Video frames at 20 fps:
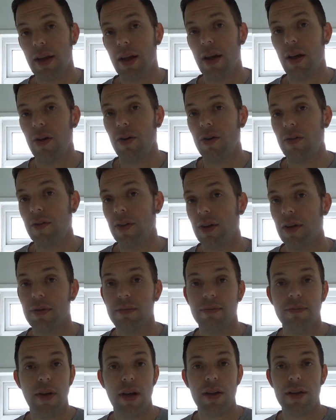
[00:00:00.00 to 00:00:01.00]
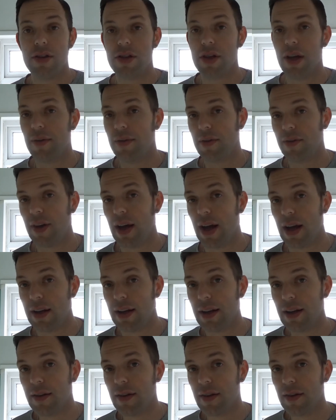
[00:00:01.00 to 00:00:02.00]
over other shaves I've
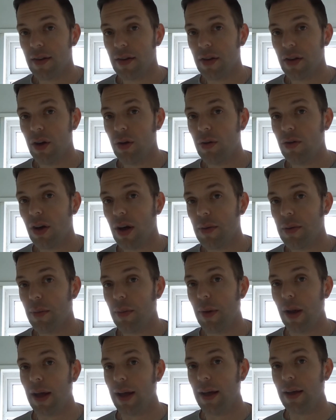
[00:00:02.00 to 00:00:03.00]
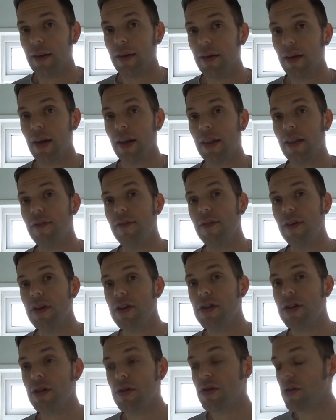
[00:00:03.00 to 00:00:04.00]
had is it's a new type of blade. I had the
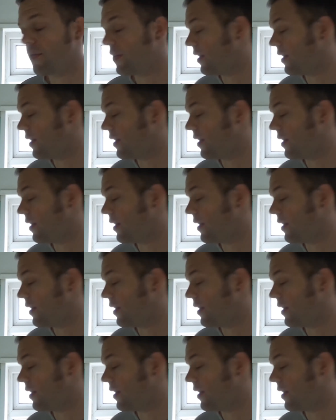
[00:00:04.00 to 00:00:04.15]
first use of